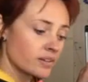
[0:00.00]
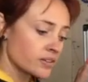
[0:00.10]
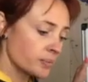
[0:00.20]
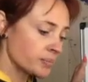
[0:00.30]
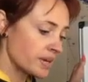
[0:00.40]

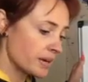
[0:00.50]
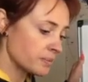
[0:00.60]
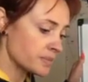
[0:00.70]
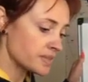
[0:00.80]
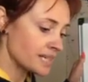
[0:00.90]

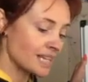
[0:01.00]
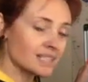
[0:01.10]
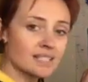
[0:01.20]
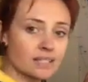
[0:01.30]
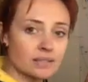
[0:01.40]
Sometimes the
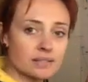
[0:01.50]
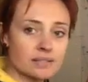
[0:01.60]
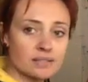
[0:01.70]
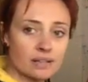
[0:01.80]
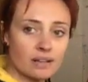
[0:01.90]

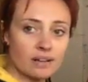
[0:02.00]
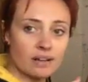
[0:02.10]
answers